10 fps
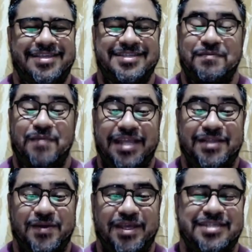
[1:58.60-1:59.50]
just to buy
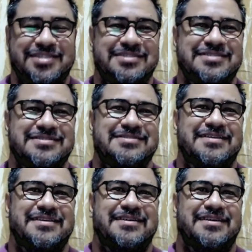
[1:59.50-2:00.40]
toys.
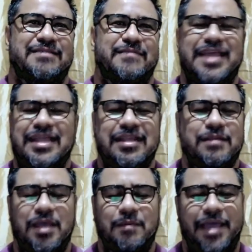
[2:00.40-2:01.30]
But that
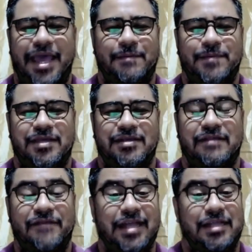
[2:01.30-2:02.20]
didn't make me happy.
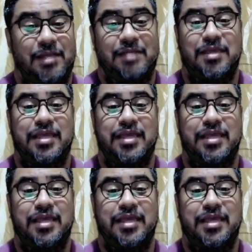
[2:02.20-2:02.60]
In fact, it made me